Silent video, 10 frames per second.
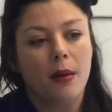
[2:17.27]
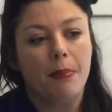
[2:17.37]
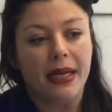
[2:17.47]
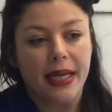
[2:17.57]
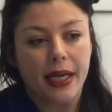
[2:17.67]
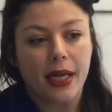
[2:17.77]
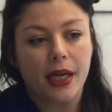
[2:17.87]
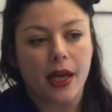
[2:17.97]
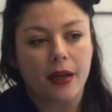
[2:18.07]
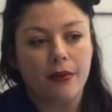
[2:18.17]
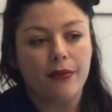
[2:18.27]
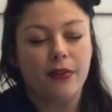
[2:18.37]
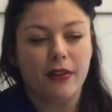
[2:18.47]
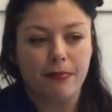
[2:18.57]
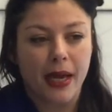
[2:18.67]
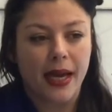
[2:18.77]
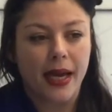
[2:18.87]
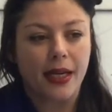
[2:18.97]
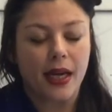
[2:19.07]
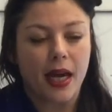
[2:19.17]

bleak and full of pain